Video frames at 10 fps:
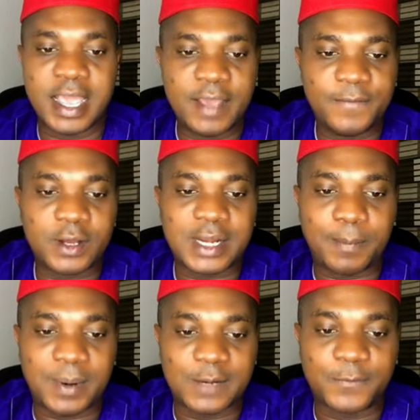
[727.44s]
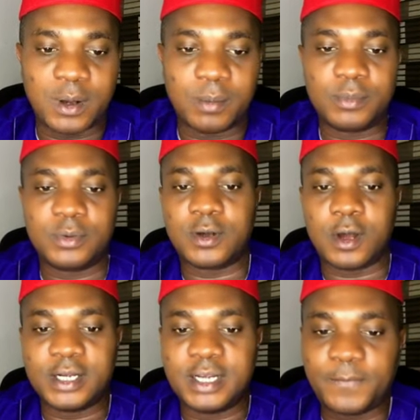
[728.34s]
Every other platform
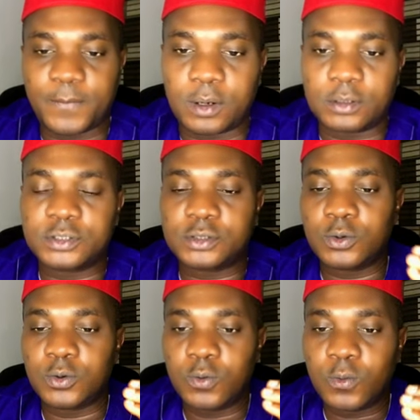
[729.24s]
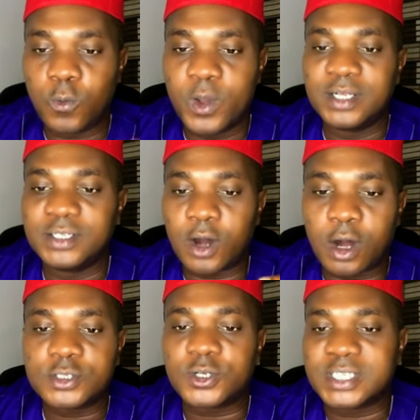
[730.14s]
on default will
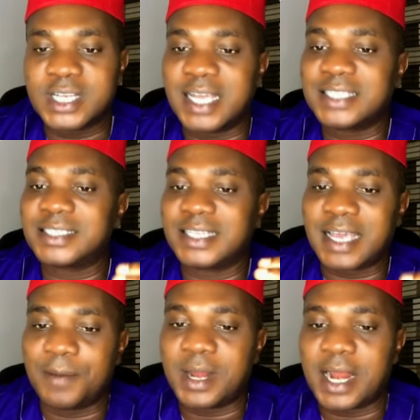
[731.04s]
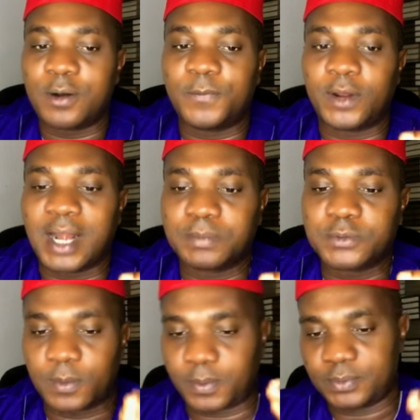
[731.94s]
also select the camera of your
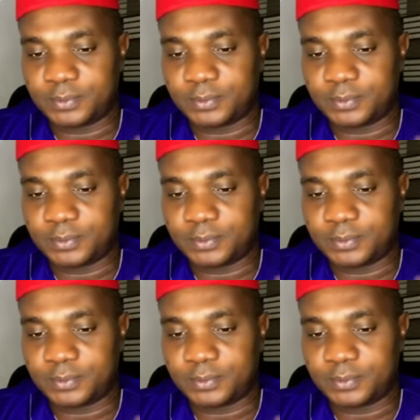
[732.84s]
laptop.